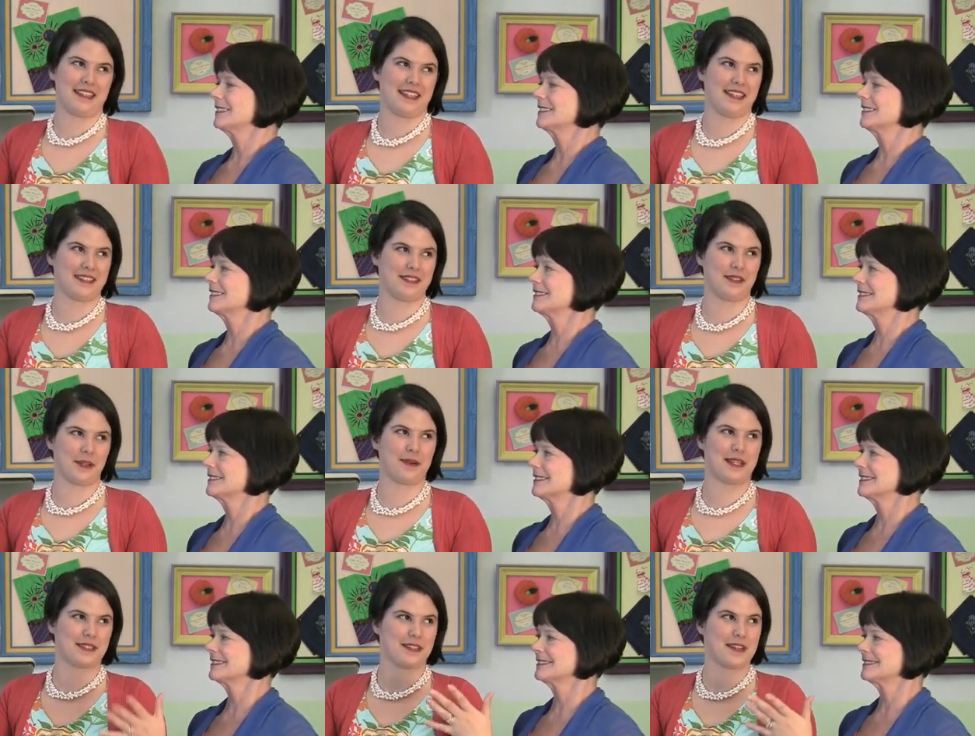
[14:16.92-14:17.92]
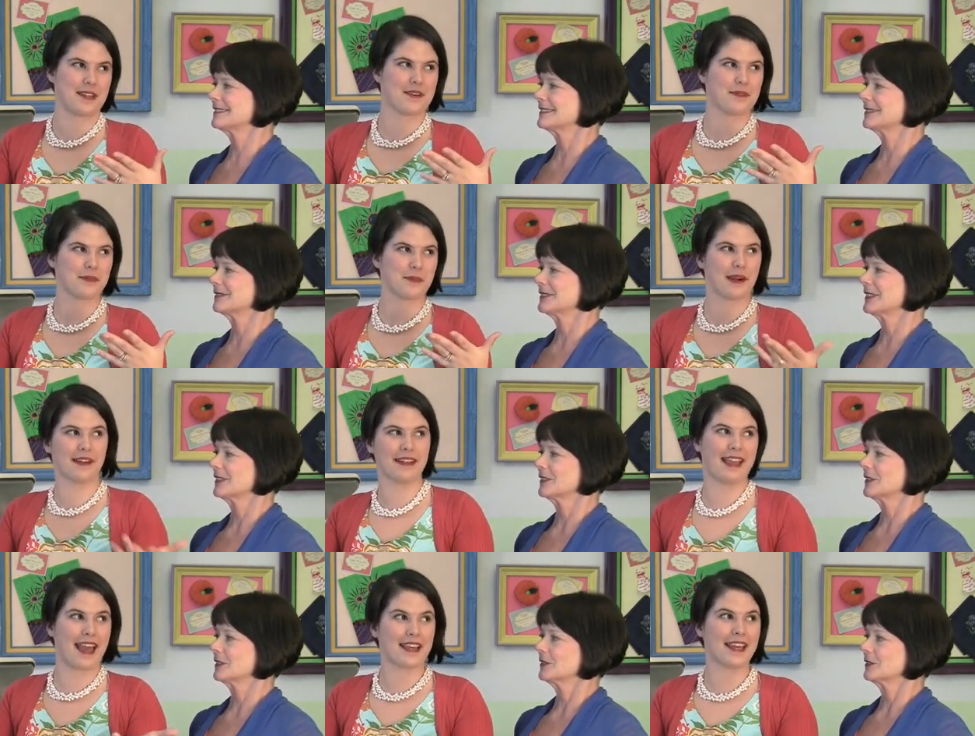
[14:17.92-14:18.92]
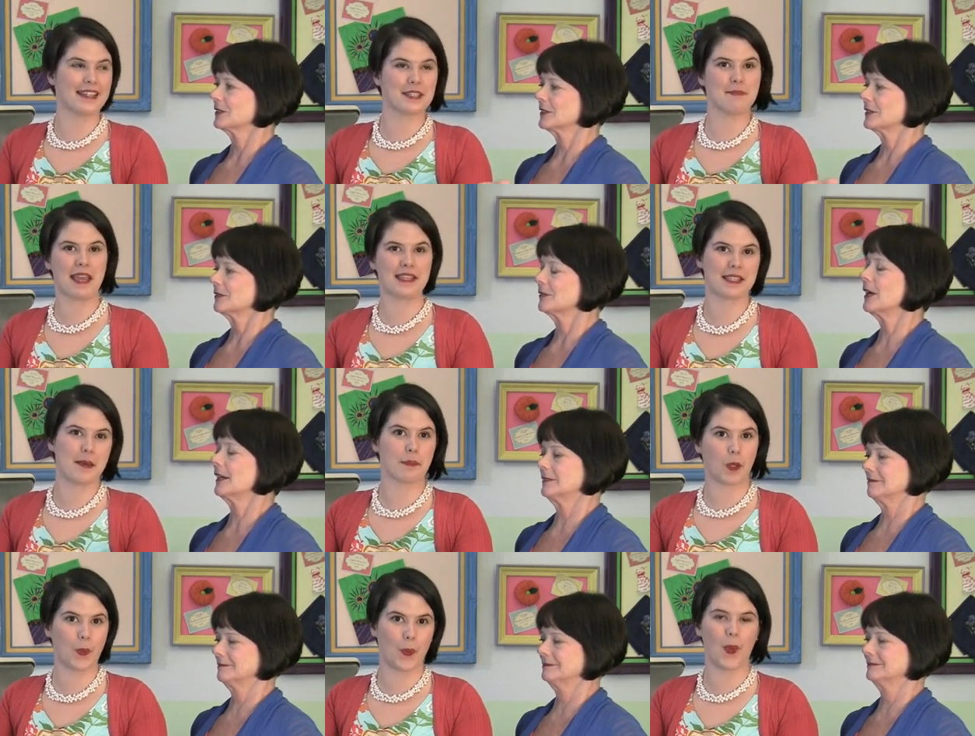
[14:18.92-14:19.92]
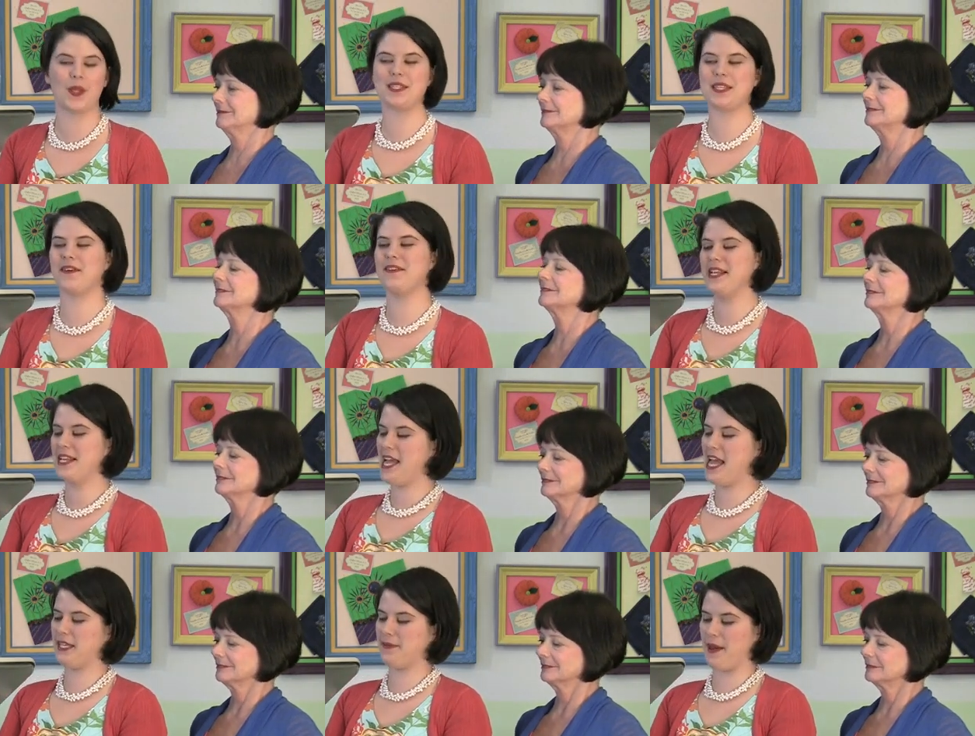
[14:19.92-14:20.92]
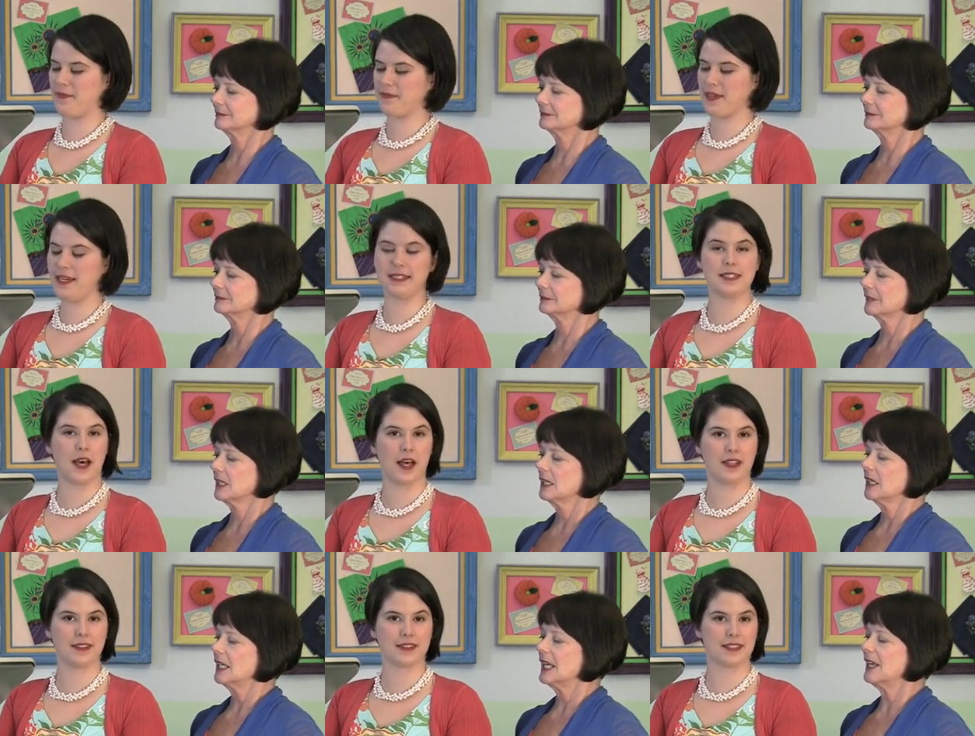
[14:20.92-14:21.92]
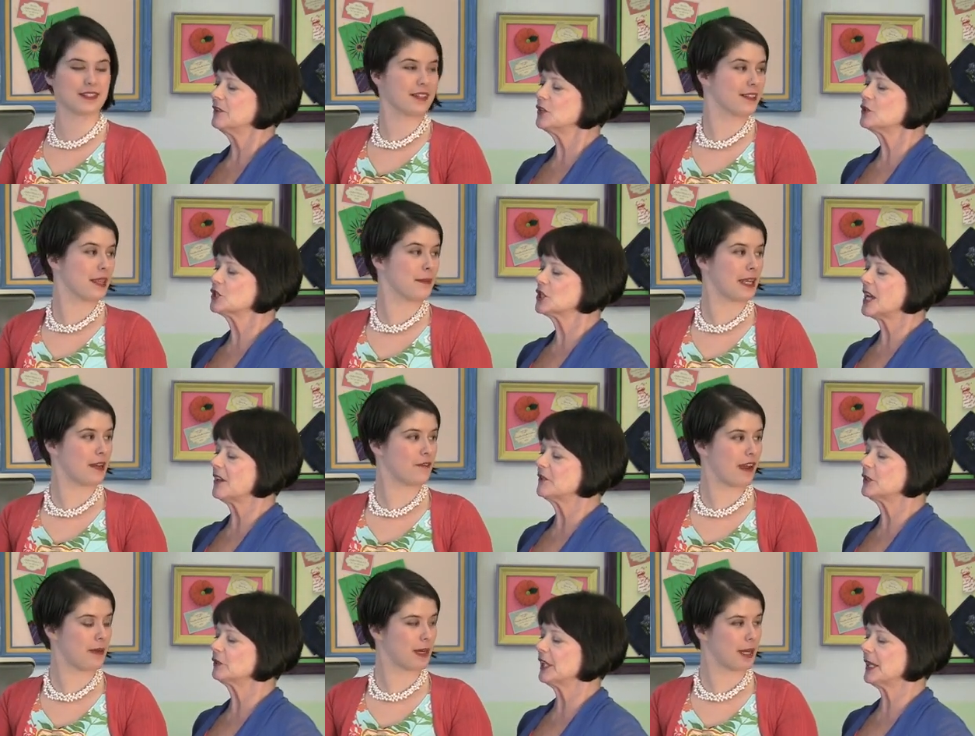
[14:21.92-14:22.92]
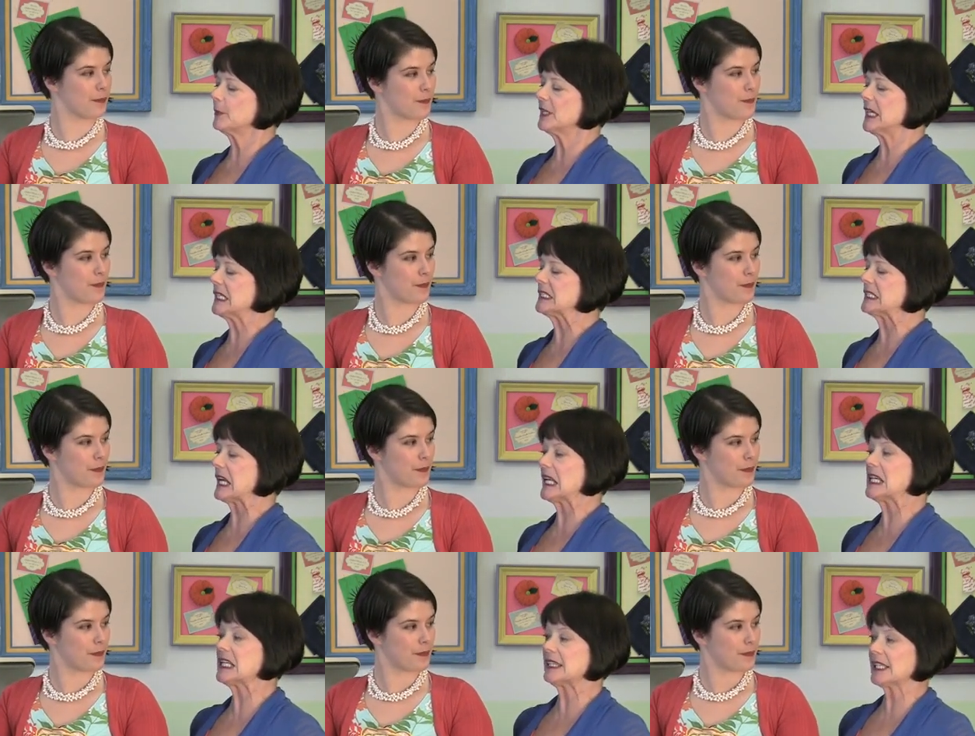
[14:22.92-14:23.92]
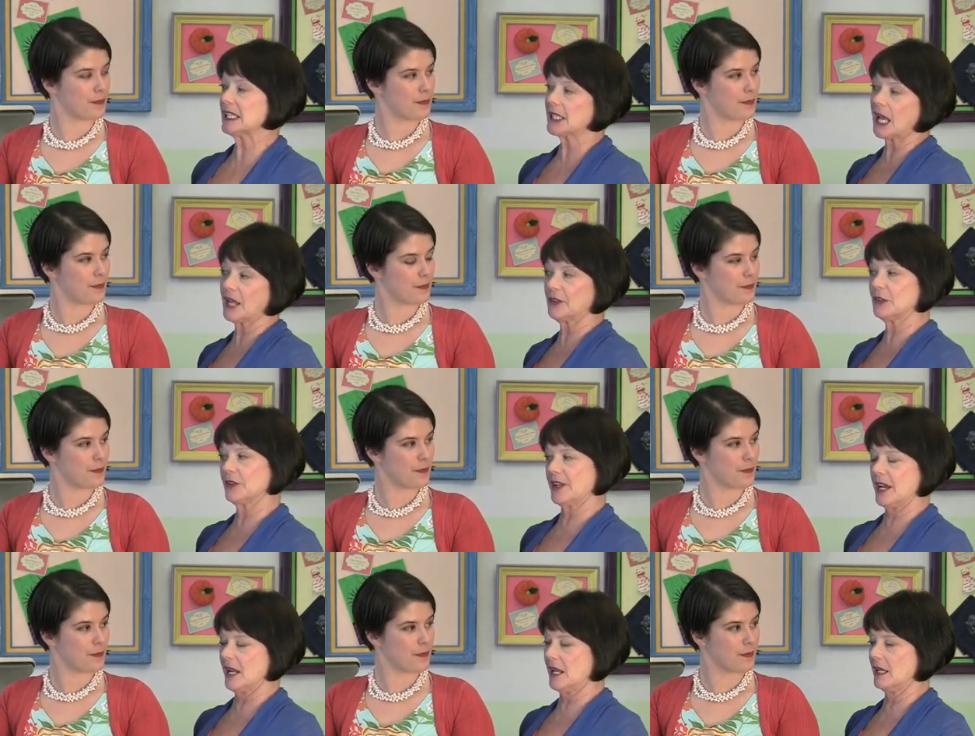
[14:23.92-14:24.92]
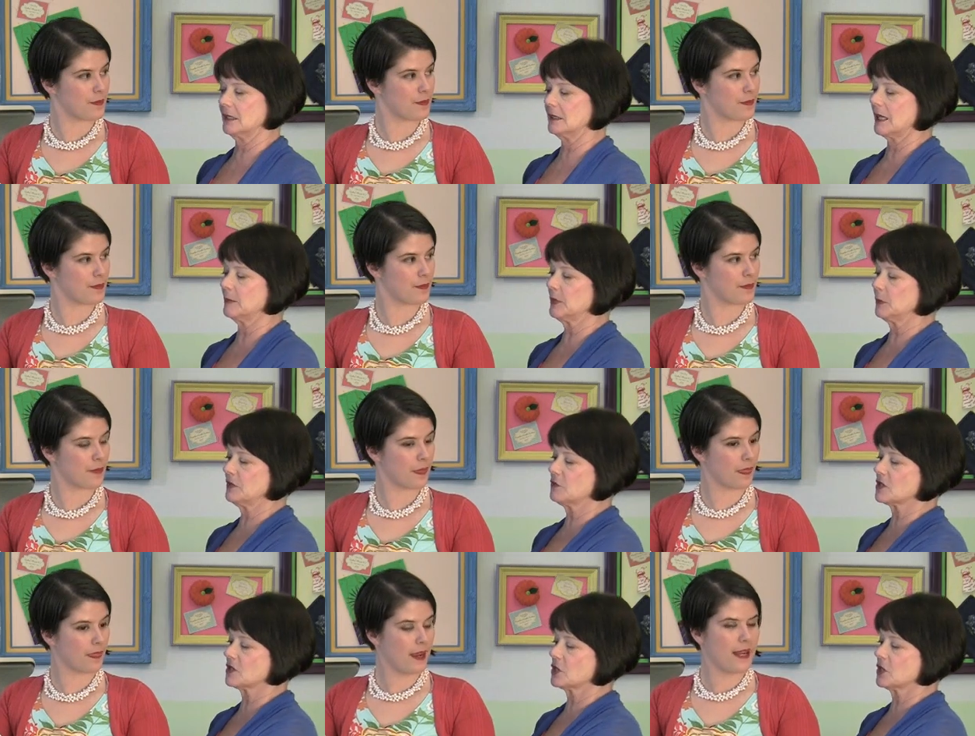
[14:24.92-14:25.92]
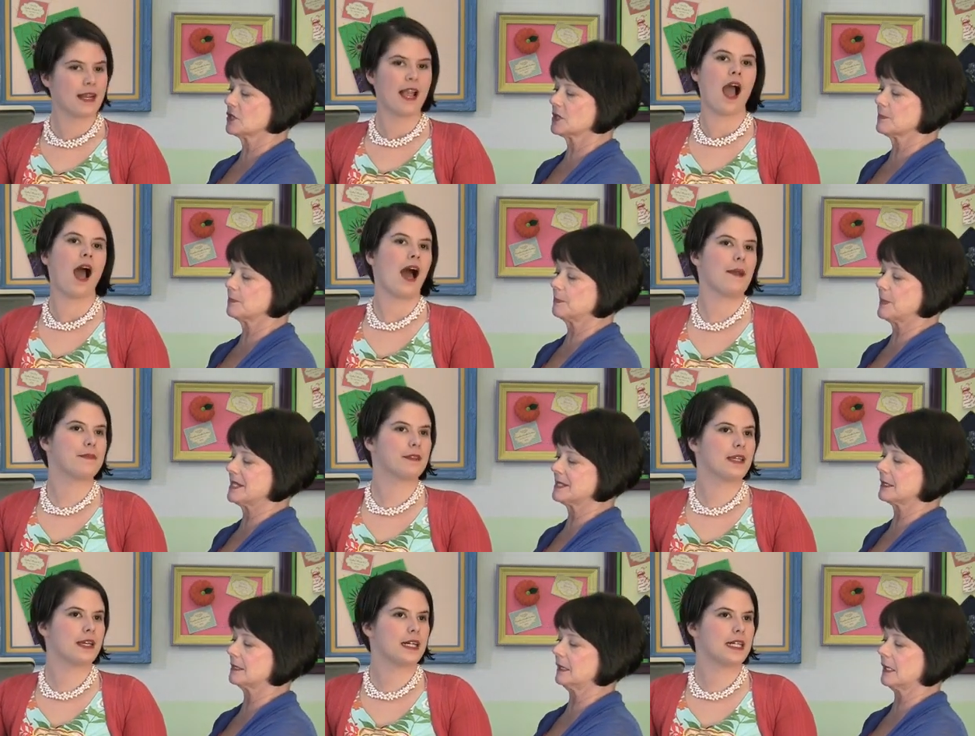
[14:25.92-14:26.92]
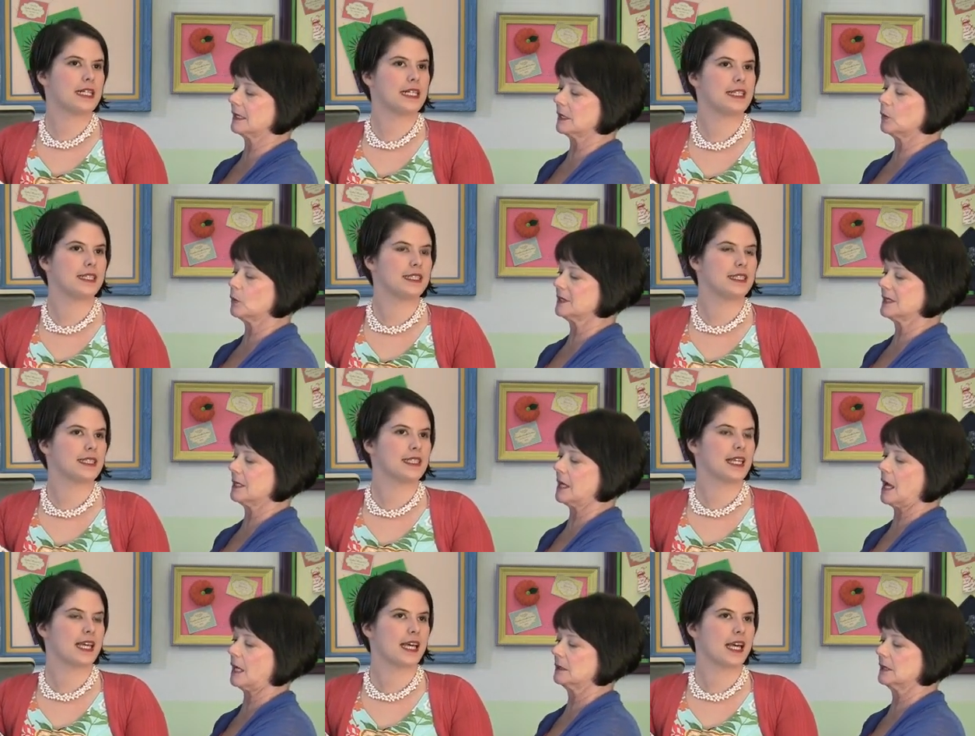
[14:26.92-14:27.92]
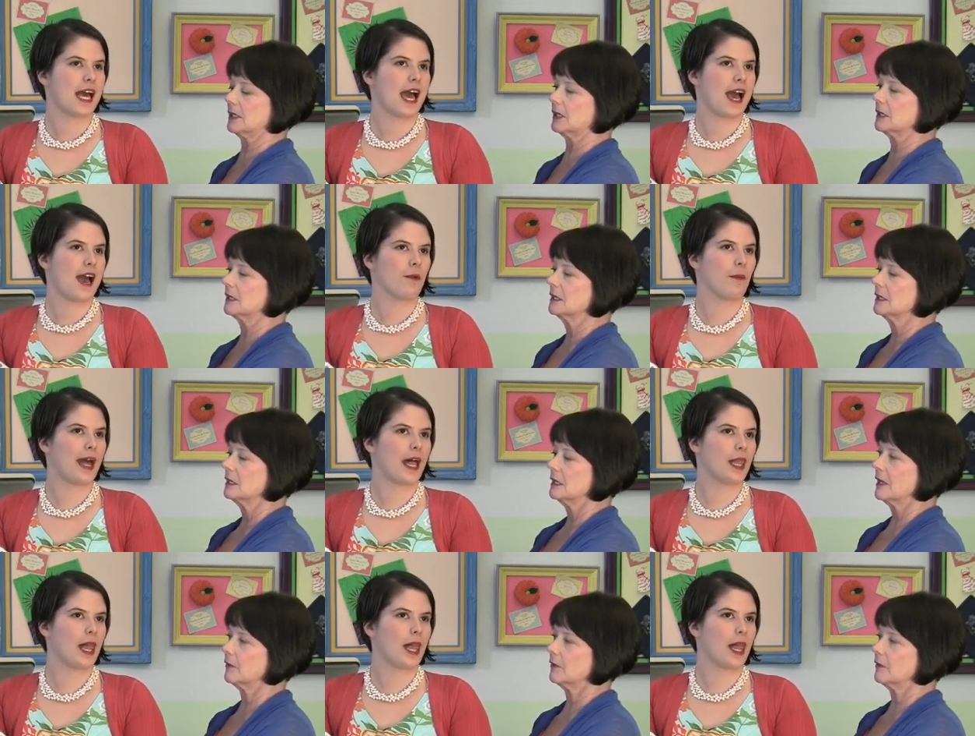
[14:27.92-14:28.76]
Speaker 1: answered the question of where to get it to make right. something cool. So Anyway, it's all have you, laminated. Have you
Speaker 2: laminated anything other than? I mean, we just use basically I'm, like a quilting cotton here. Well,